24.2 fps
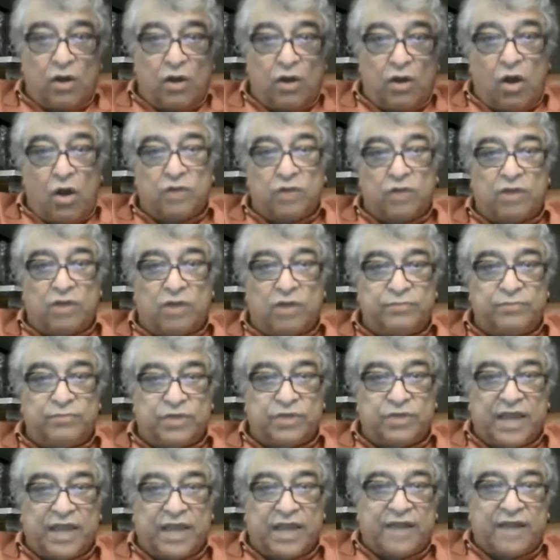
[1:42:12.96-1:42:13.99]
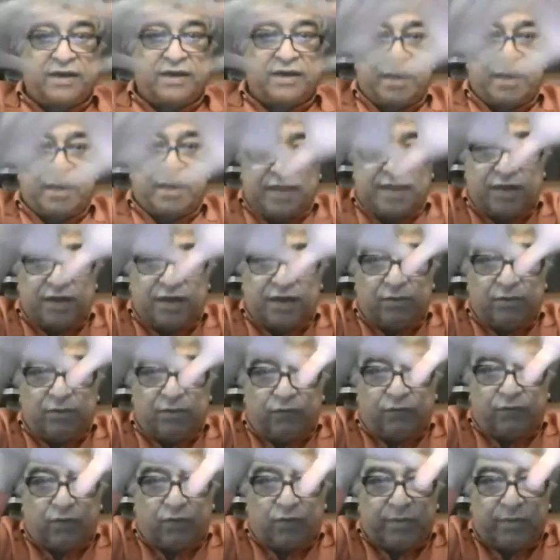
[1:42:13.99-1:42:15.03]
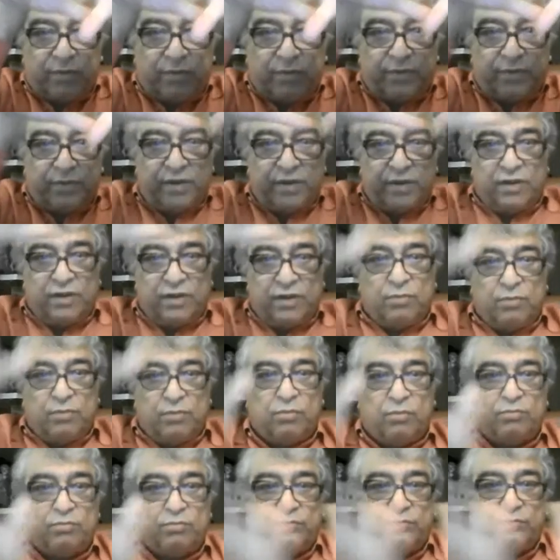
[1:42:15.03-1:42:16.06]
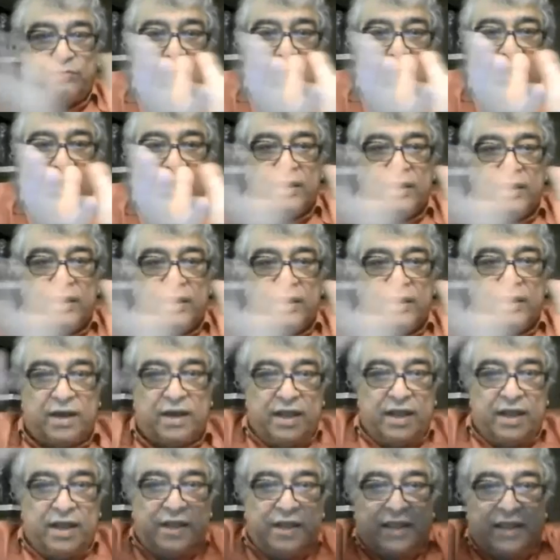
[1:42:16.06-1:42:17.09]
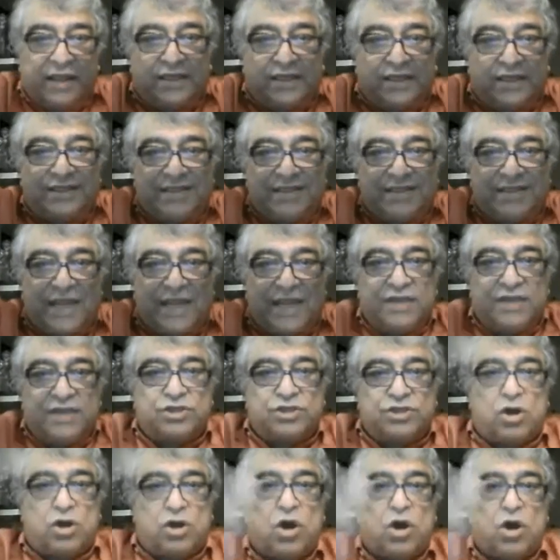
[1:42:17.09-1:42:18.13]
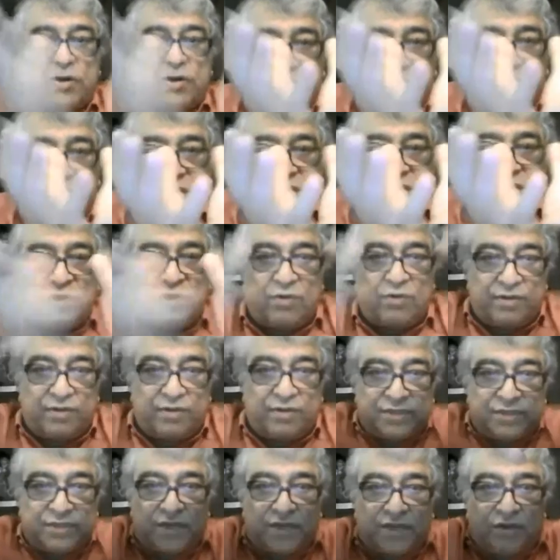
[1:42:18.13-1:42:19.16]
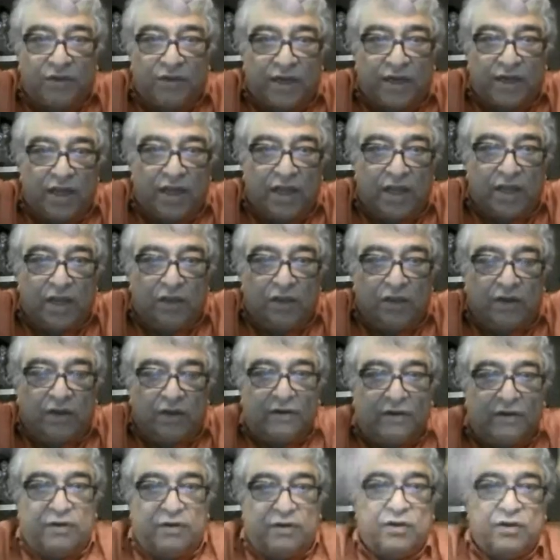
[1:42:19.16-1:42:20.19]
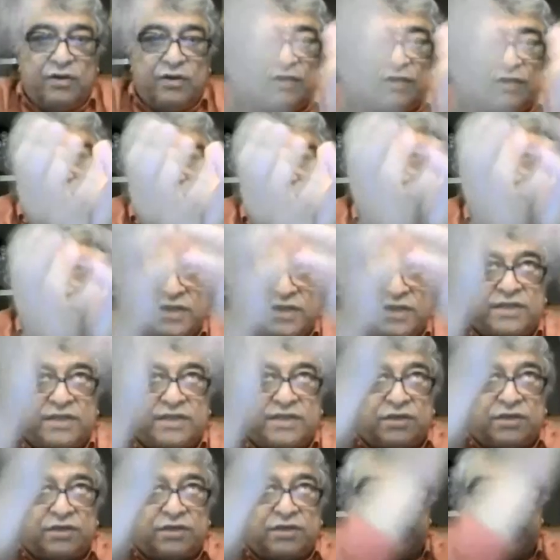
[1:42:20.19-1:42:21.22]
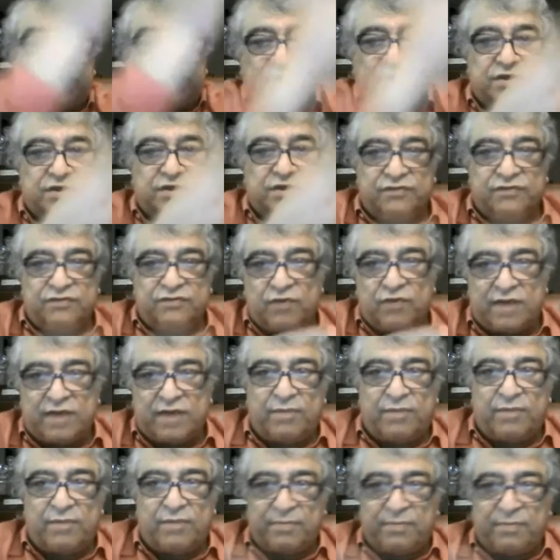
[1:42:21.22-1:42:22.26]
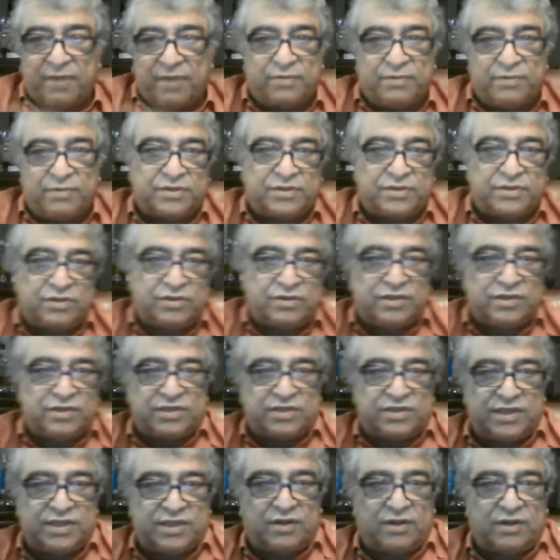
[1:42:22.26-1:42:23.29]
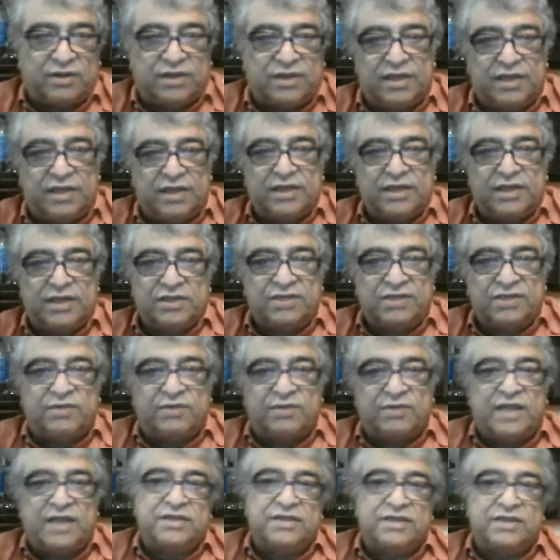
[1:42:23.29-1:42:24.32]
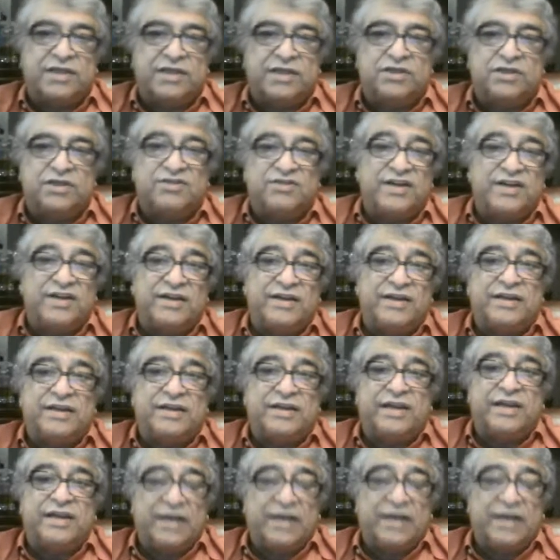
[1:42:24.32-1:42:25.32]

all come together and then form a polygon that contains Earth. You know what I'm saying? You can yes. you can fit the certain spheres. If you look in my papers, you can see how some of that is illustrated in there.